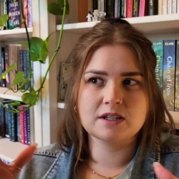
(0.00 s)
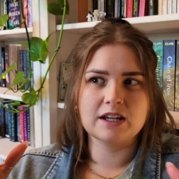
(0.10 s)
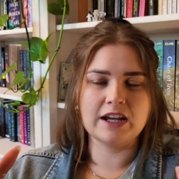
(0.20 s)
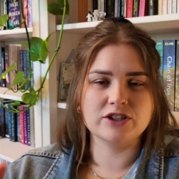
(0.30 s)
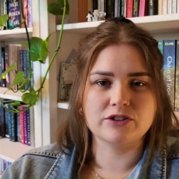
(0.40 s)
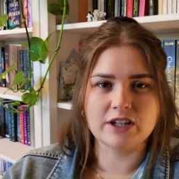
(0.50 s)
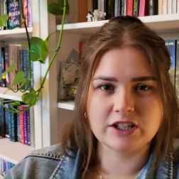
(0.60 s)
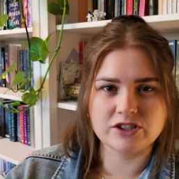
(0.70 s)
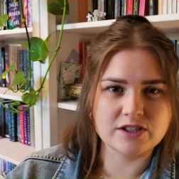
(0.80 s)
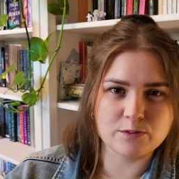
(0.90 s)

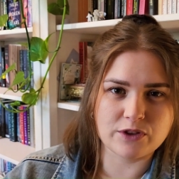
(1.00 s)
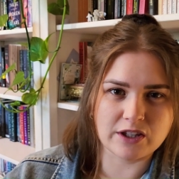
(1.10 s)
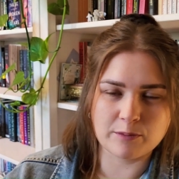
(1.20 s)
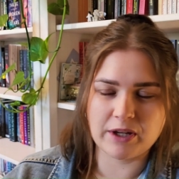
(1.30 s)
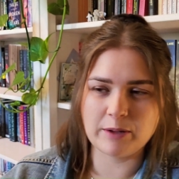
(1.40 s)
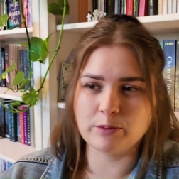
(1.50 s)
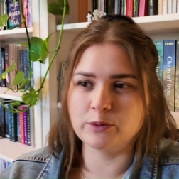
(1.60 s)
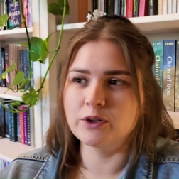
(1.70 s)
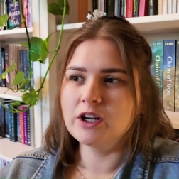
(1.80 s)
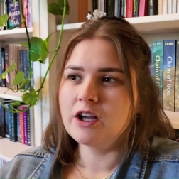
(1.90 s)
interactions with other
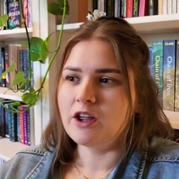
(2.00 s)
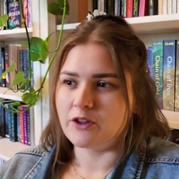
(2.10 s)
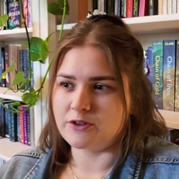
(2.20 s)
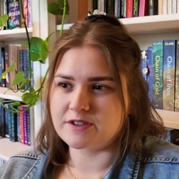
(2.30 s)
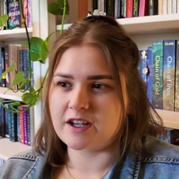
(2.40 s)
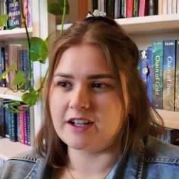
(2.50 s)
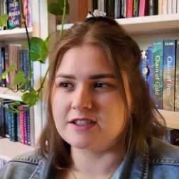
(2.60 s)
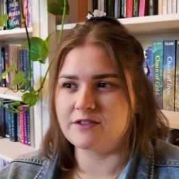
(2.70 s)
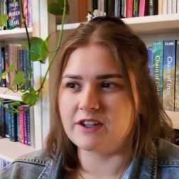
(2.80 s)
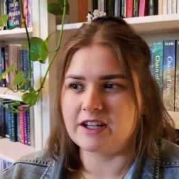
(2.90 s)
people, those kinds
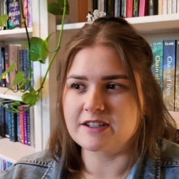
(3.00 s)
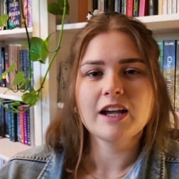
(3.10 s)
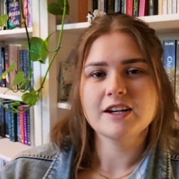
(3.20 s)
of things.